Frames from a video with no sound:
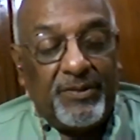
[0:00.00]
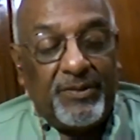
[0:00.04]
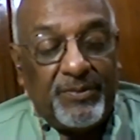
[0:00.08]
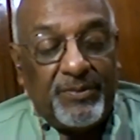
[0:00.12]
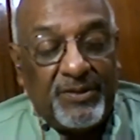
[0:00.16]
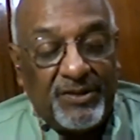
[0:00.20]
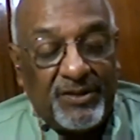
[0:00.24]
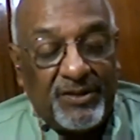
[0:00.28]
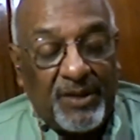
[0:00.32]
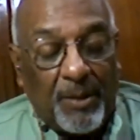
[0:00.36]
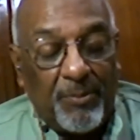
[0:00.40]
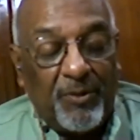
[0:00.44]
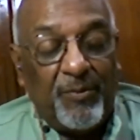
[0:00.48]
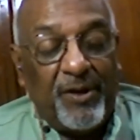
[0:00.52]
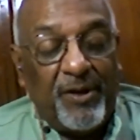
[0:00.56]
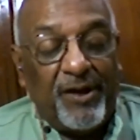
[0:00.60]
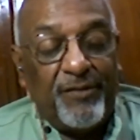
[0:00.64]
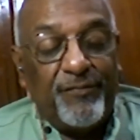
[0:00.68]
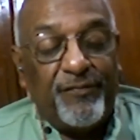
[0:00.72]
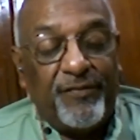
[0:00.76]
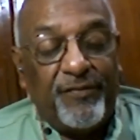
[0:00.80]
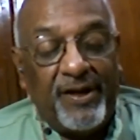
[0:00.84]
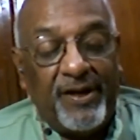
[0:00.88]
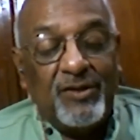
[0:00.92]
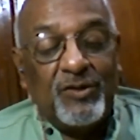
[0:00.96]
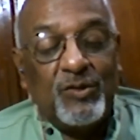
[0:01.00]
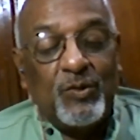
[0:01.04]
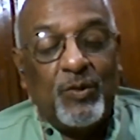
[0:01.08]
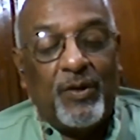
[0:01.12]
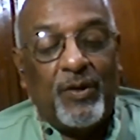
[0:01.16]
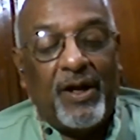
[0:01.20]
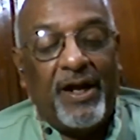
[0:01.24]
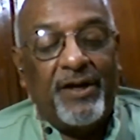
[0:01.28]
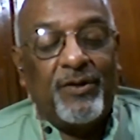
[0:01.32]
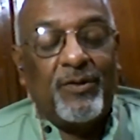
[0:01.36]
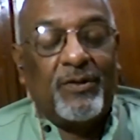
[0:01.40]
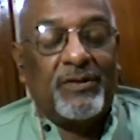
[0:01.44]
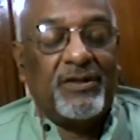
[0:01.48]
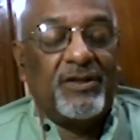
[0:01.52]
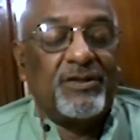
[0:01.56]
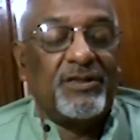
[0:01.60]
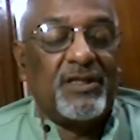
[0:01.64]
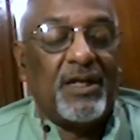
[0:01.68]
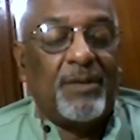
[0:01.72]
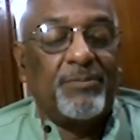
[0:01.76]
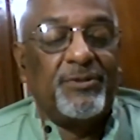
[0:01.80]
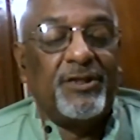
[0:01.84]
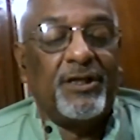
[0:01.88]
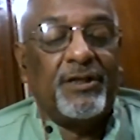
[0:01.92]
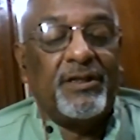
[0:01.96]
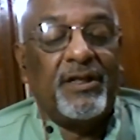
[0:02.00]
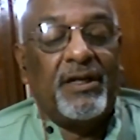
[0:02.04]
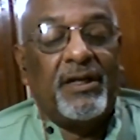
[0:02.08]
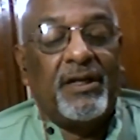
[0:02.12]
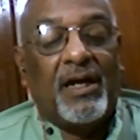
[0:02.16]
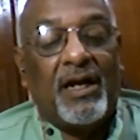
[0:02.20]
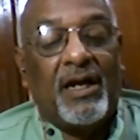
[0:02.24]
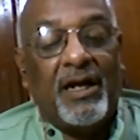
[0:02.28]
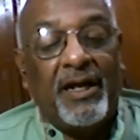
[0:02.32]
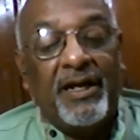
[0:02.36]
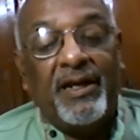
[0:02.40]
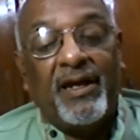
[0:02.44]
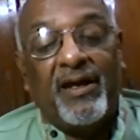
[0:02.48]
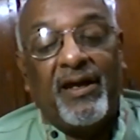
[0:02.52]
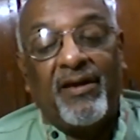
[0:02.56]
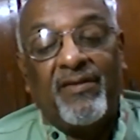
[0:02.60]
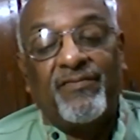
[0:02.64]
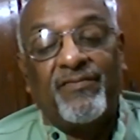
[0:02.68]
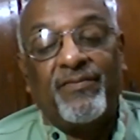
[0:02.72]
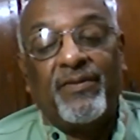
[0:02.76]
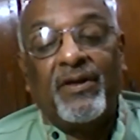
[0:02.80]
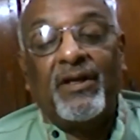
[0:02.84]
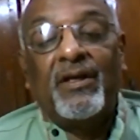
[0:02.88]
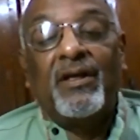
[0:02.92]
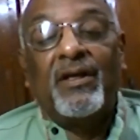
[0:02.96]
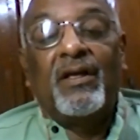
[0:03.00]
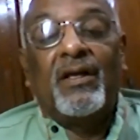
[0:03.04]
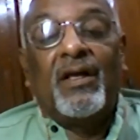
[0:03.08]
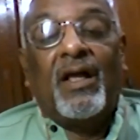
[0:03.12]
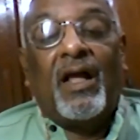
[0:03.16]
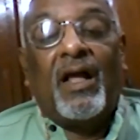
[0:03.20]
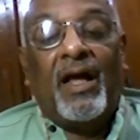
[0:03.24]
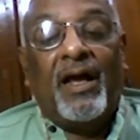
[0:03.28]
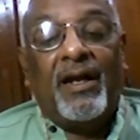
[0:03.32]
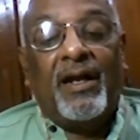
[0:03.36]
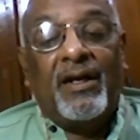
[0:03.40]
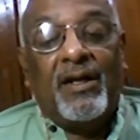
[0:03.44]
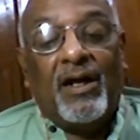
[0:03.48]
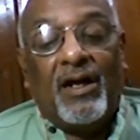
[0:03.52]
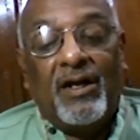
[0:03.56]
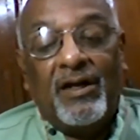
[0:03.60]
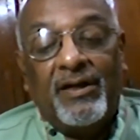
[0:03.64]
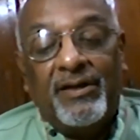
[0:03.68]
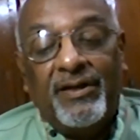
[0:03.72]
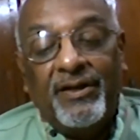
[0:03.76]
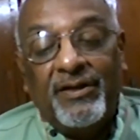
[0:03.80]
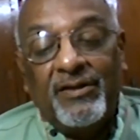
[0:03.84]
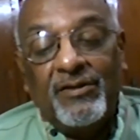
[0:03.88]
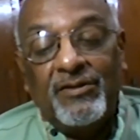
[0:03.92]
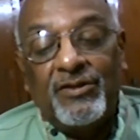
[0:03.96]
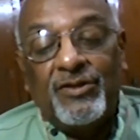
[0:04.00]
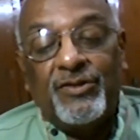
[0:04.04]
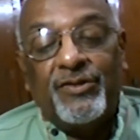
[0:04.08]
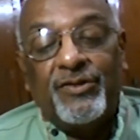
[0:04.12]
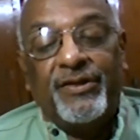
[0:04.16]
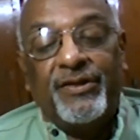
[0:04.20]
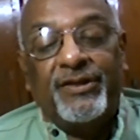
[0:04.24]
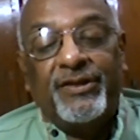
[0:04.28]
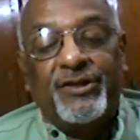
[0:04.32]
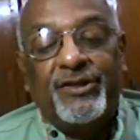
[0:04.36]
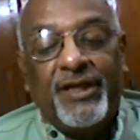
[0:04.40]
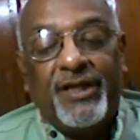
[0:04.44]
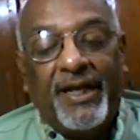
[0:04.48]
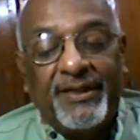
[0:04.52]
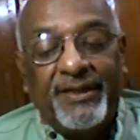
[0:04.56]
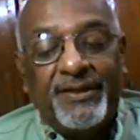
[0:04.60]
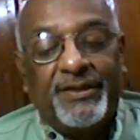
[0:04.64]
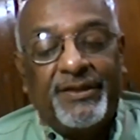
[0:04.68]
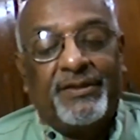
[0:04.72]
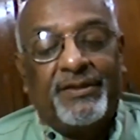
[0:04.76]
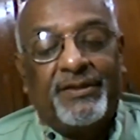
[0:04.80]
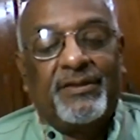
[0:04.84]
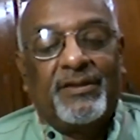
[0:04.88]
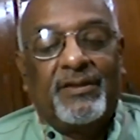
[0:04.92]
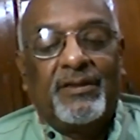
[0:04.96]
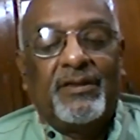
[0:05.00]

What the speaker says: some of my friends who write on the subject and I have had articles rejected